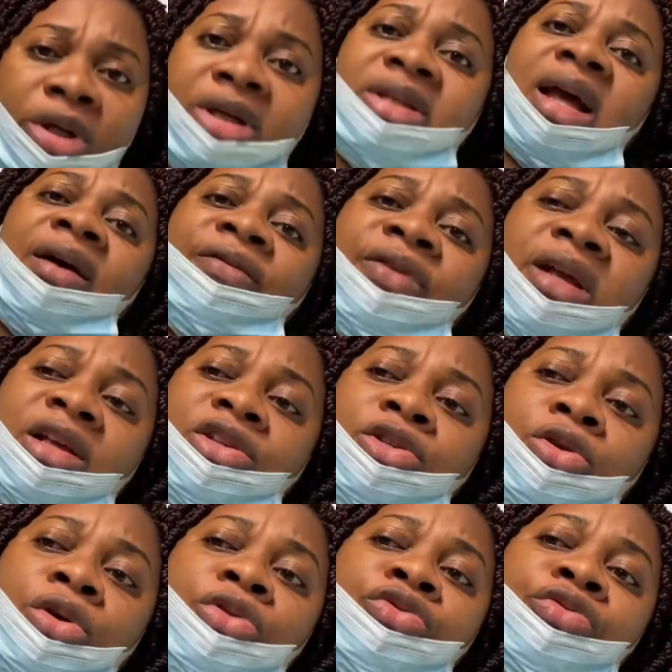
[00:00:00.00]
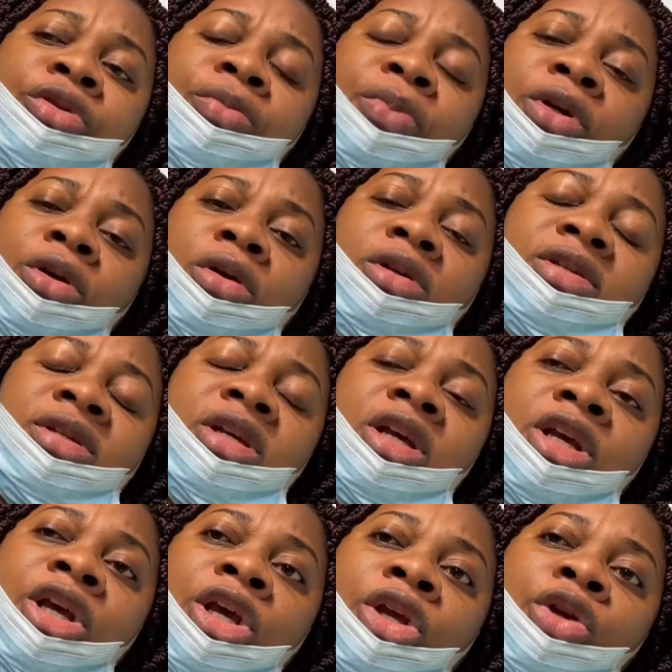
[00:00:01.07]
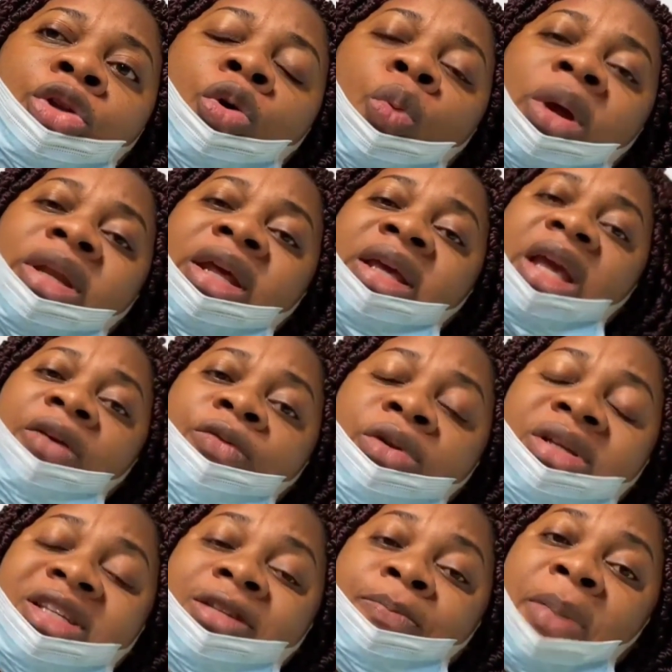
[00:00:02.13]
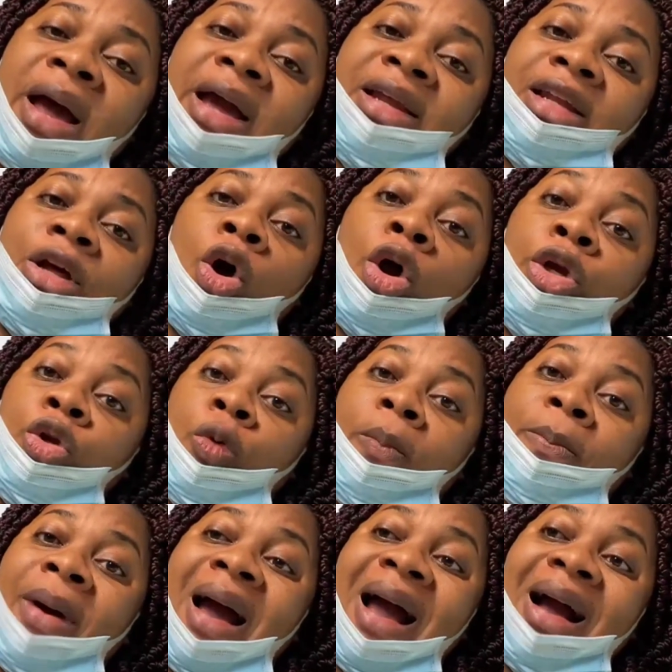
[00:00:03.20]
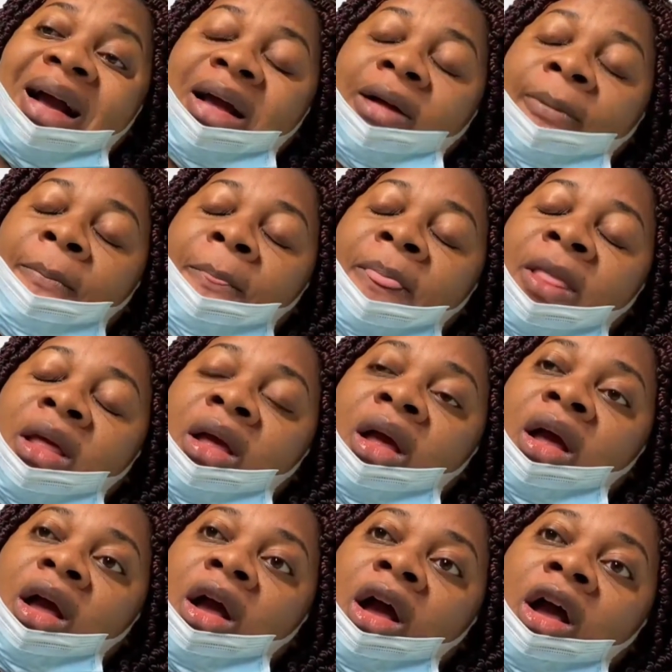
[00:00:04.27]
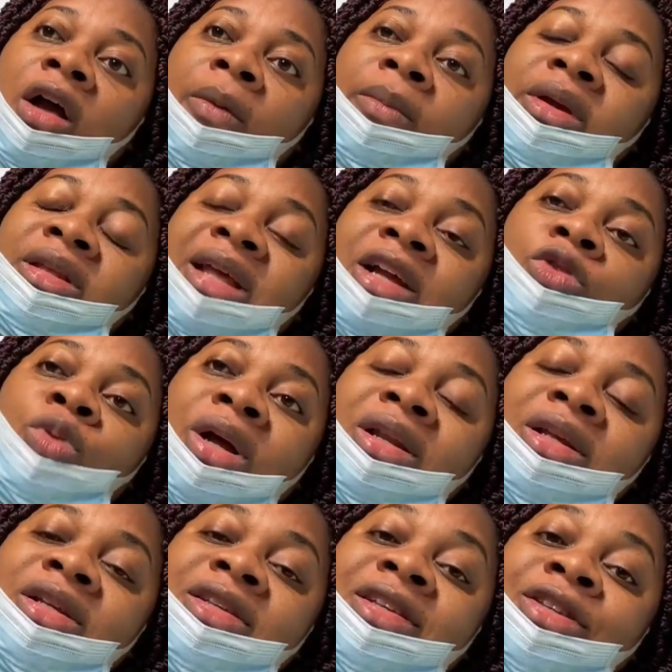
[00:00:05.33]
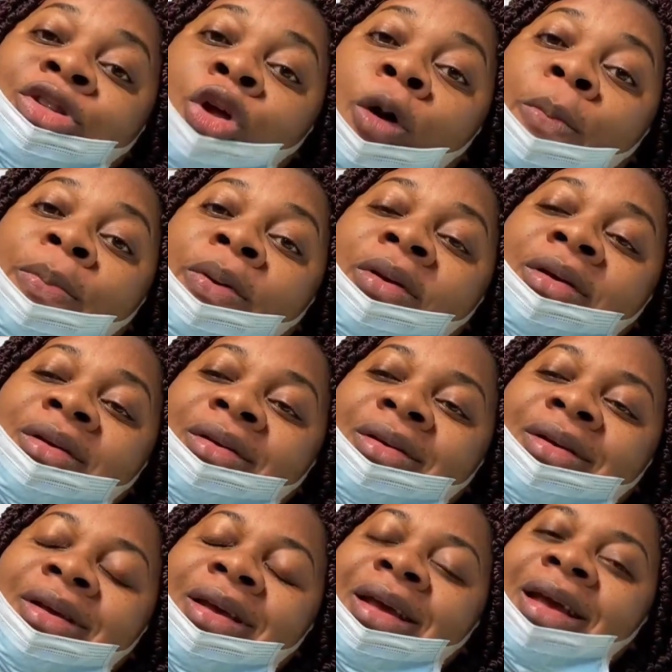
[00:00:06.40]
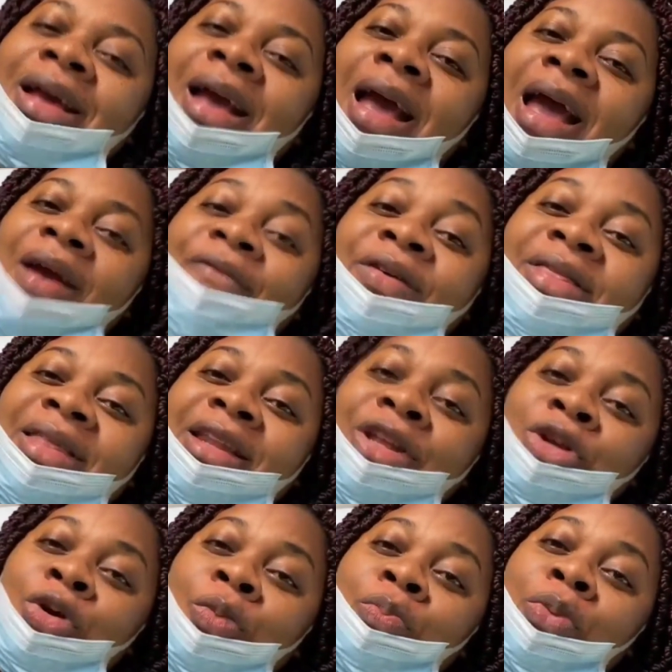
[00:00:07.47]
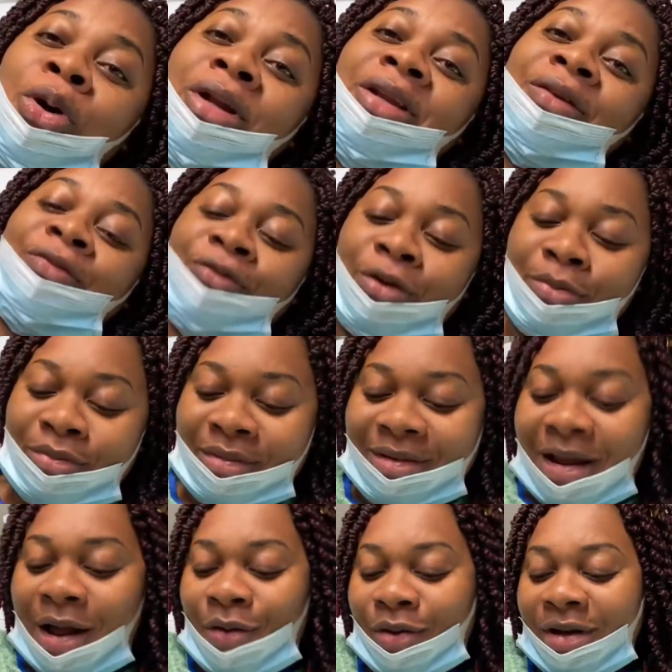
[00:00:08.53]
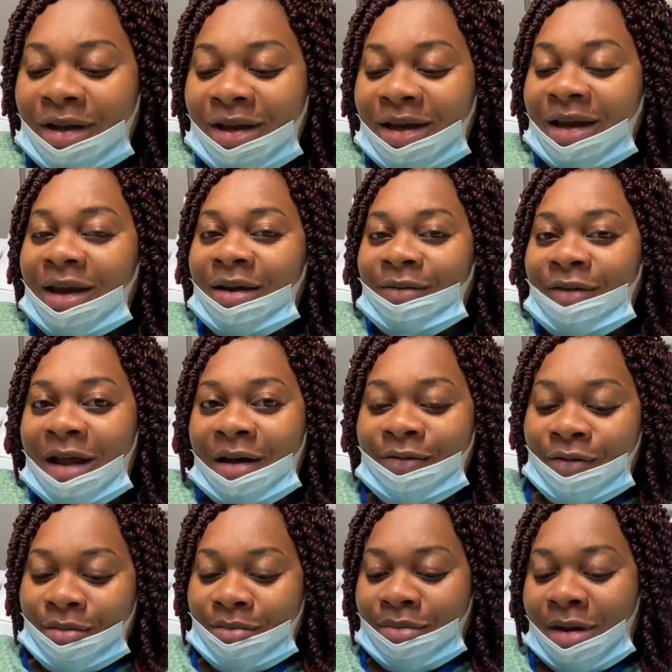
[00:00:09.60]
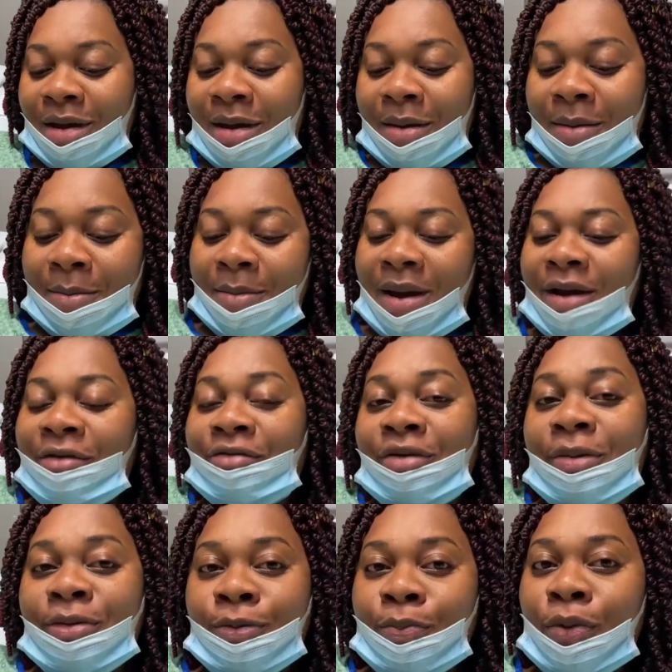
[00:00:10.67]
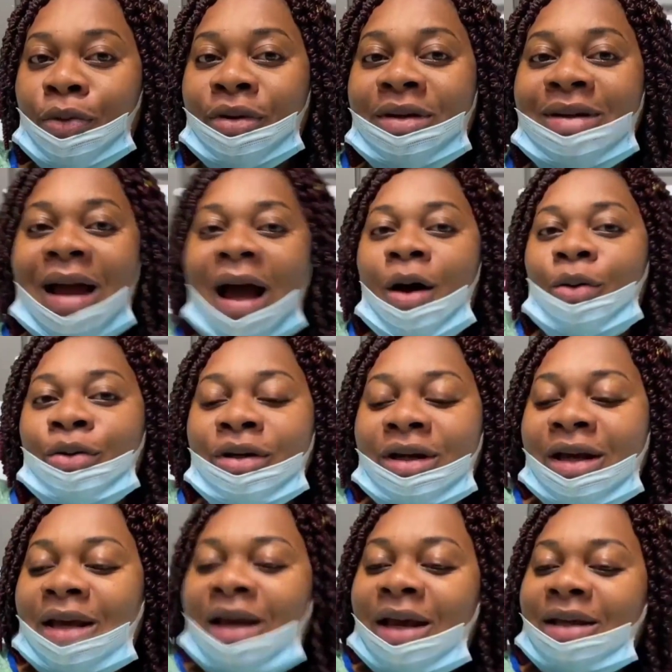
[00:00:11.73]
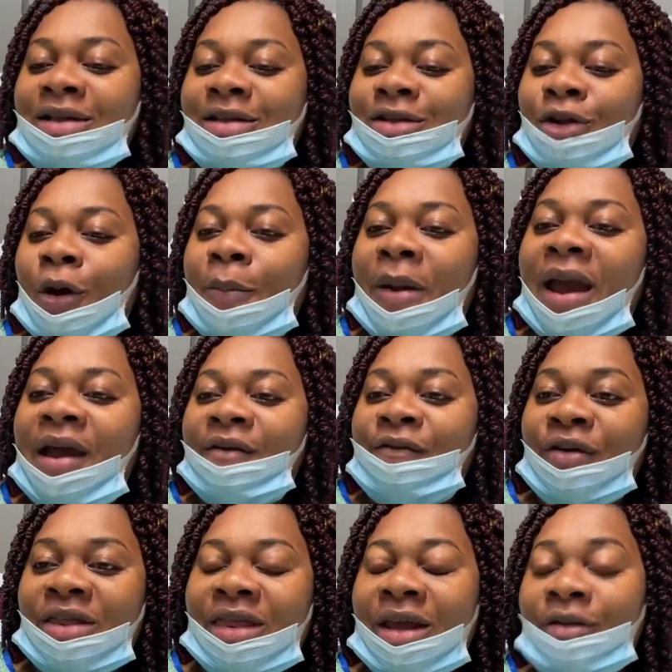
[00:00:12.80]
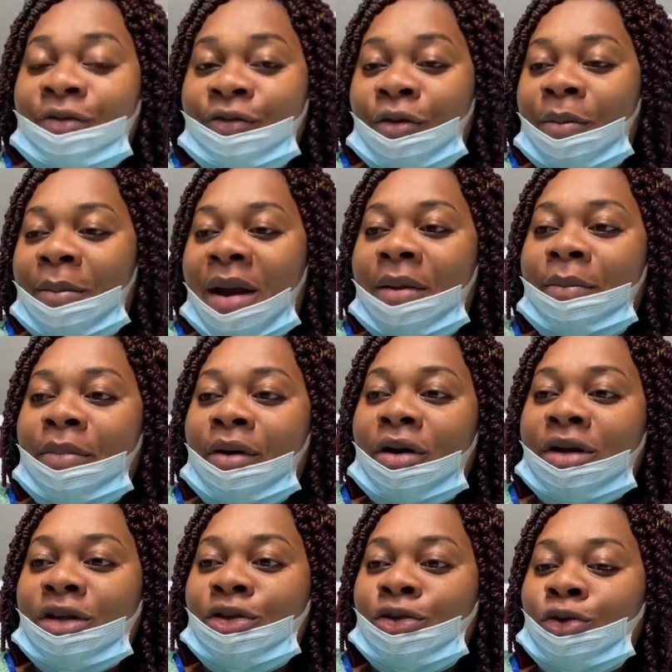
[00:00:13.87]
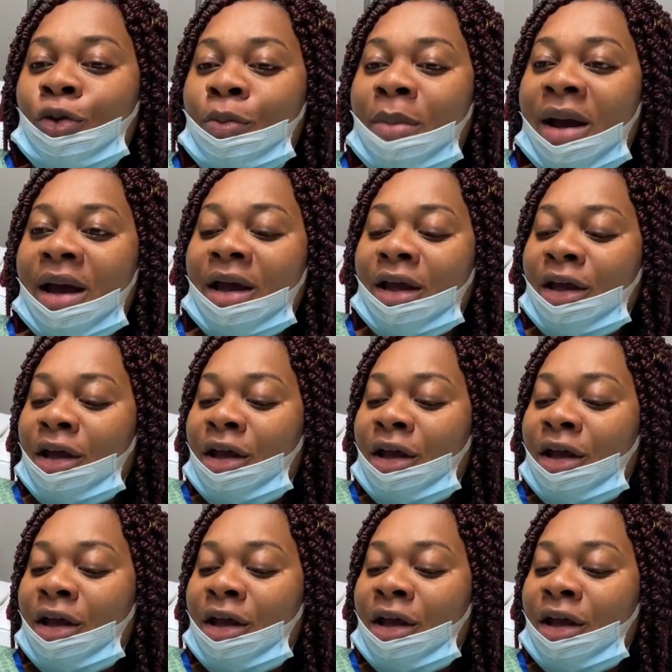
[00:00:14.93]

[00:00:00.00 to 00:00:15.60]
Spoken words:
eat after surgery because, you know, when they gave you the spina on your back, it actually stopped everything in your body from down here, like from my ribs bone down. It stopped everything from my body, so my